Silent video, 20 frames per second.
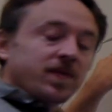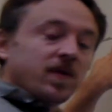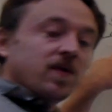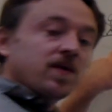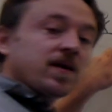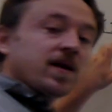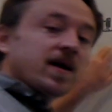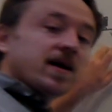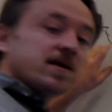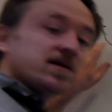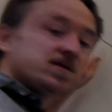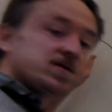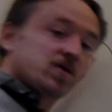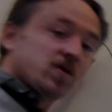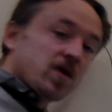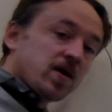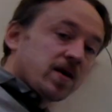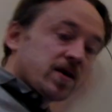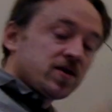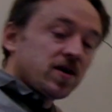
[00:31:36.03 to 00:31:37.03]
Okay, so
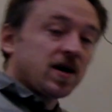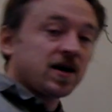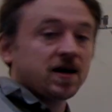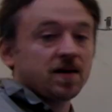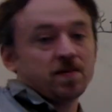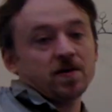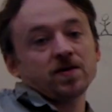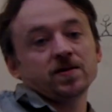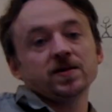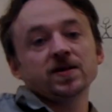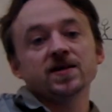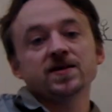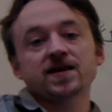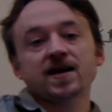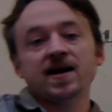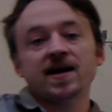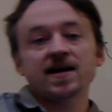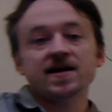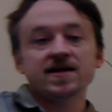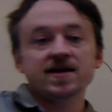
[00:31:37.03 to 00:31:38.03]
I'm going to talk about these
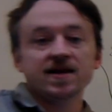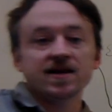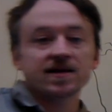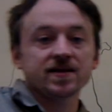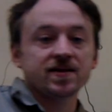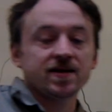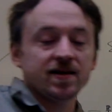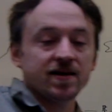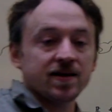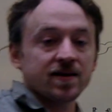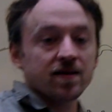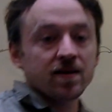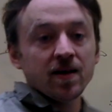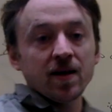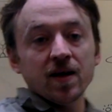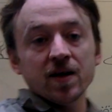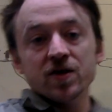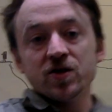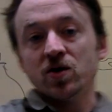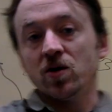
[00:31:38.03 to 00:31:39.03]
ideas here.
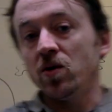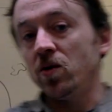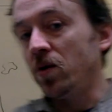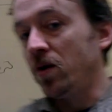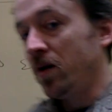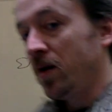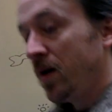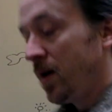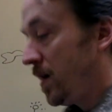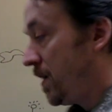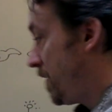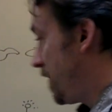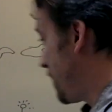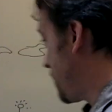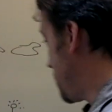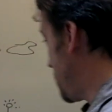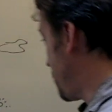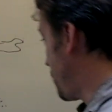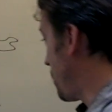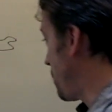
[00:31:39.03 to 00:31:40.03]
So
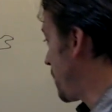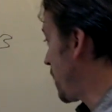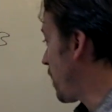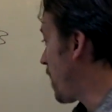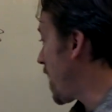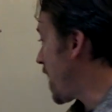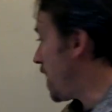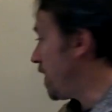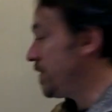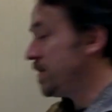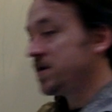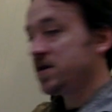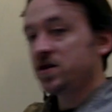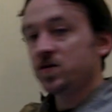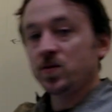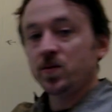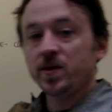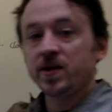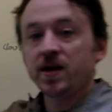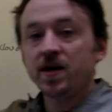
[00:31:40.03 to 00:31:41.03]
this is from the ground. This is
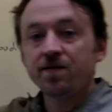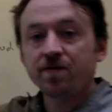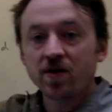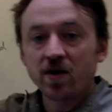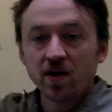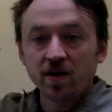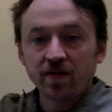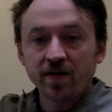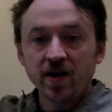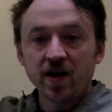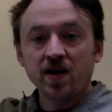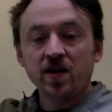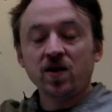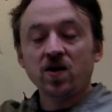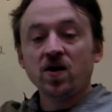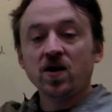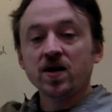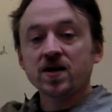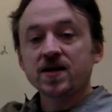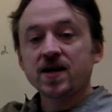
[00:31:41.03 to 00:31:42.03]
what we did for a very
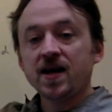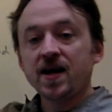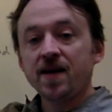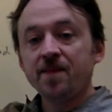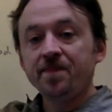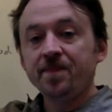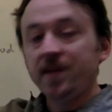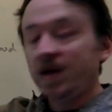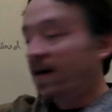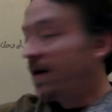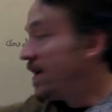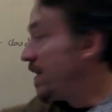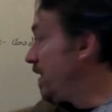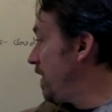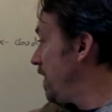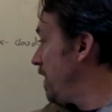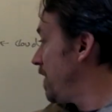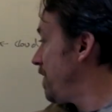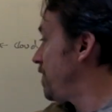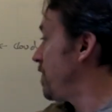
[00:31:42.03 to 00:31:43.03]
long time.
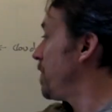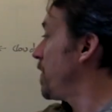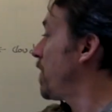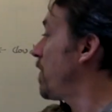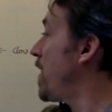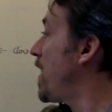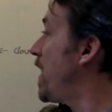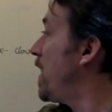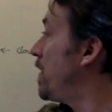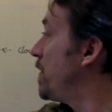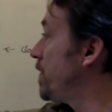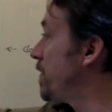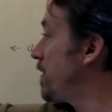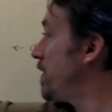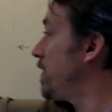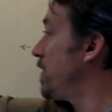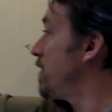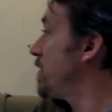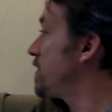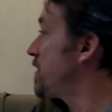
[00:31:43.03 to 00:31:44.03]
From the ground,
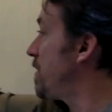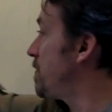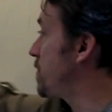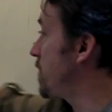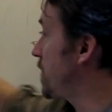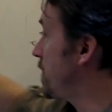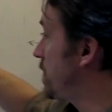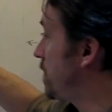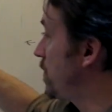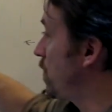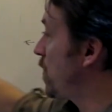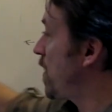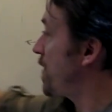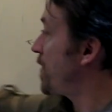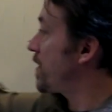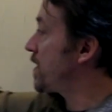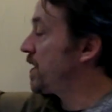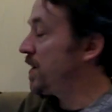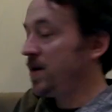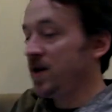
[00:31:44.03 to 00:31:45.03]
you're subject to
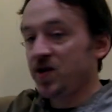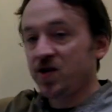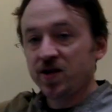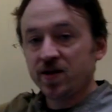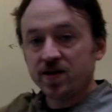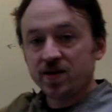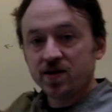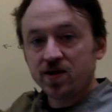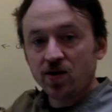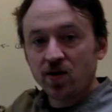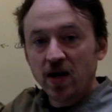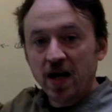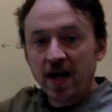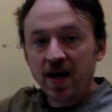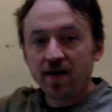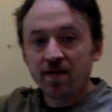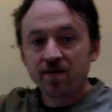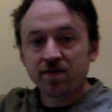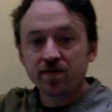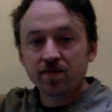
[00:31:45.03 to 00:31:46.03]
weather conditions. You
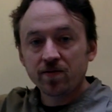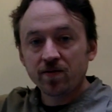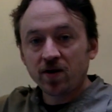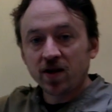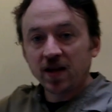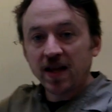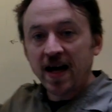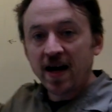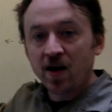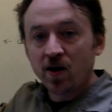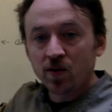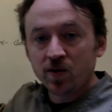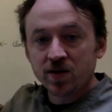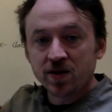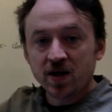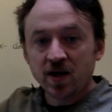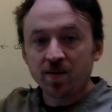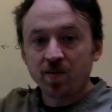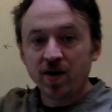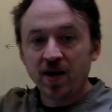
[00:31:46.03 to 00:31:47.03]
have
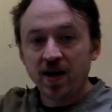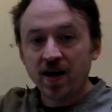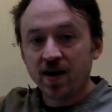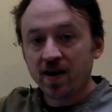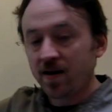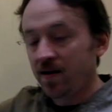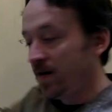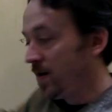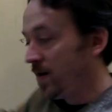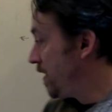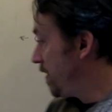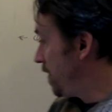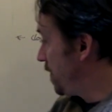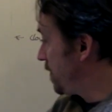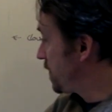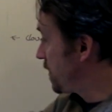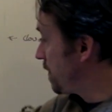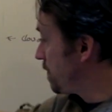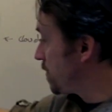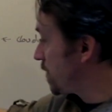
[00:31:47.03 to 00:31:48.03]
clouds up here.
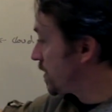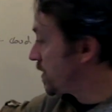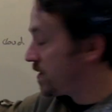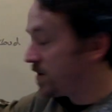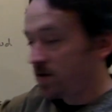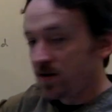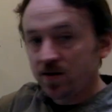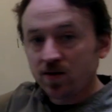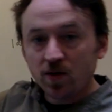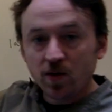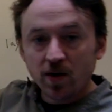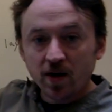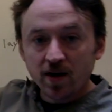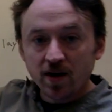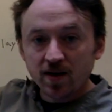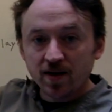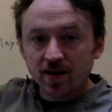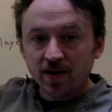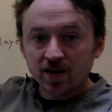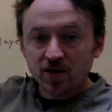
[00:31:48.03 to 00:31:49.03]
You're subject to
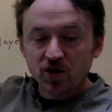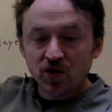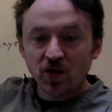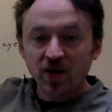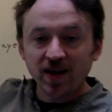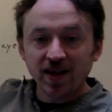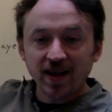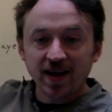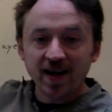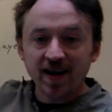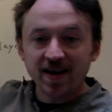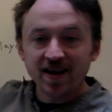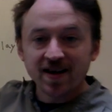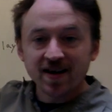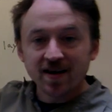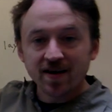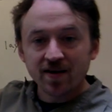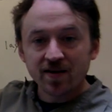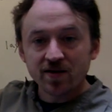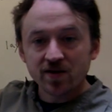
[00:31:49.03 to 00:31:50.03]
a little street light
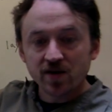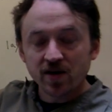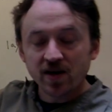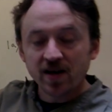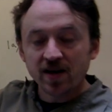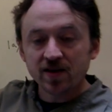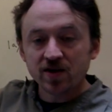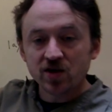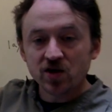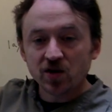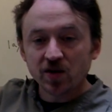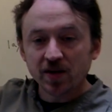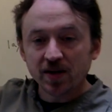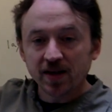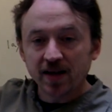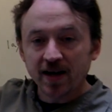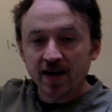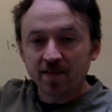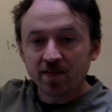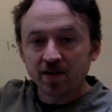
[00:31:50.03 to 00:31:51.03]
here. So you get street
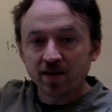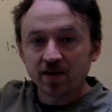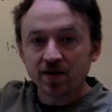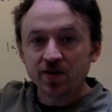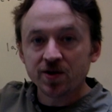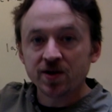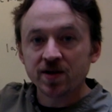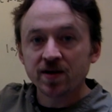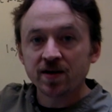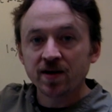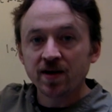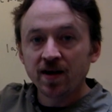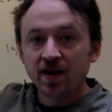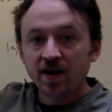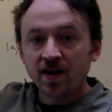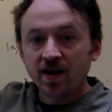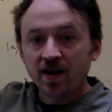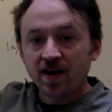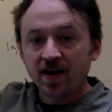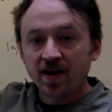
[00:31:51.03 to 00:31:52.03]
light pollution
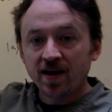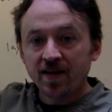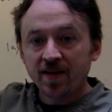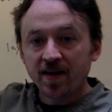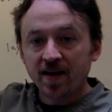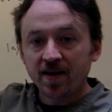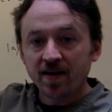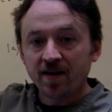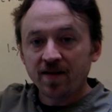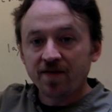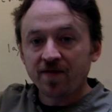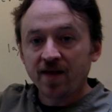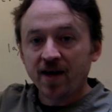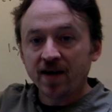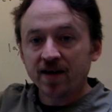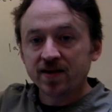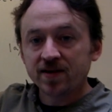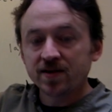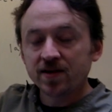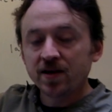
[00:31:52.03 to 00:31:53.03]
that
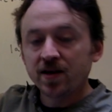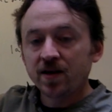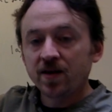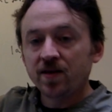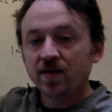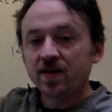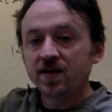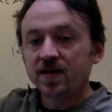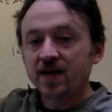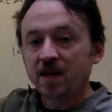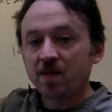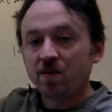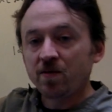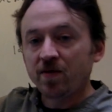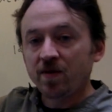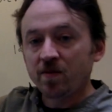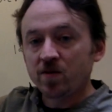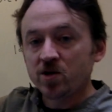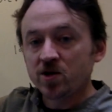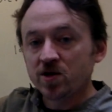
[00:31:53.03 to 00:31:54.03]
affects the type
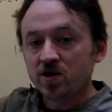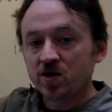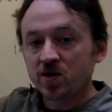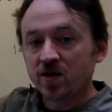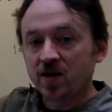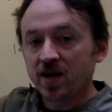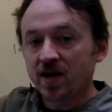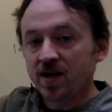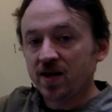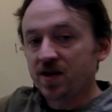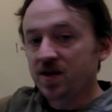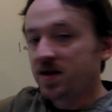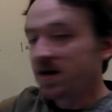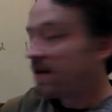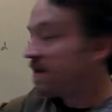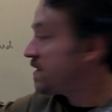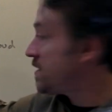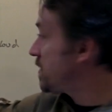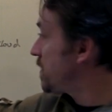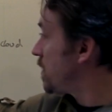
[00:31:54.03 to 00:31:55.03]
of images you get in your
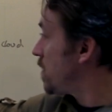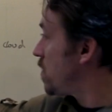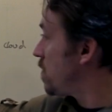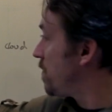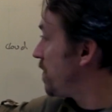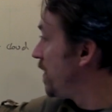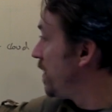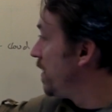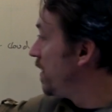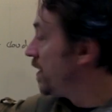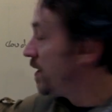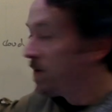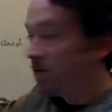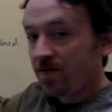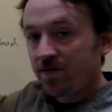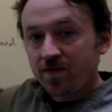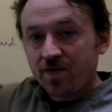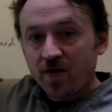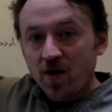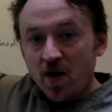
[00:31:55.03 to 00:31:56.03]
telescope.
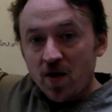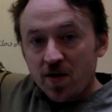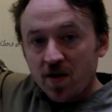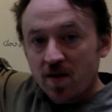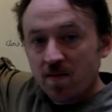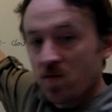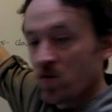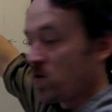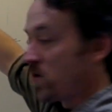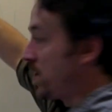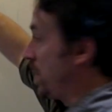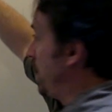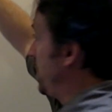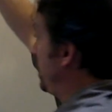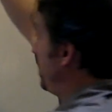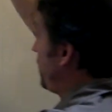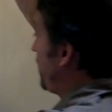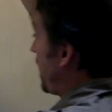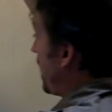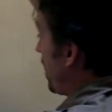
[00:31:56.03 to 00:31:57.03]
Furthermore,
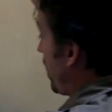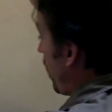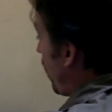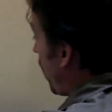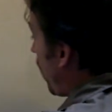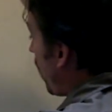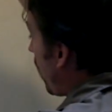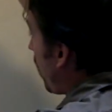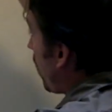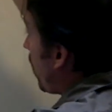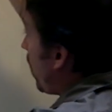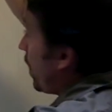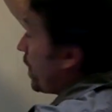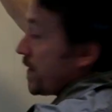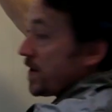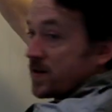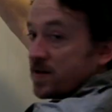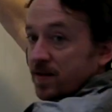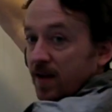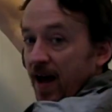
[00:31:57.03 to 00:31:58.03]
you've got all
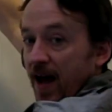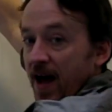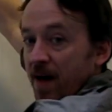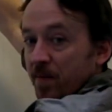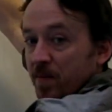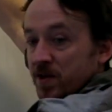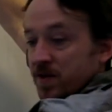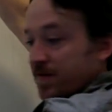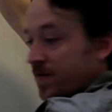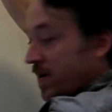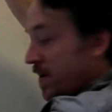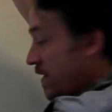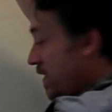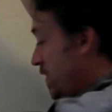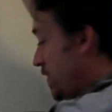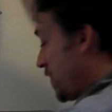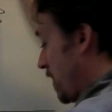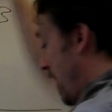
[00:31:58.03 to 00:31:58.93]
this atmosphere to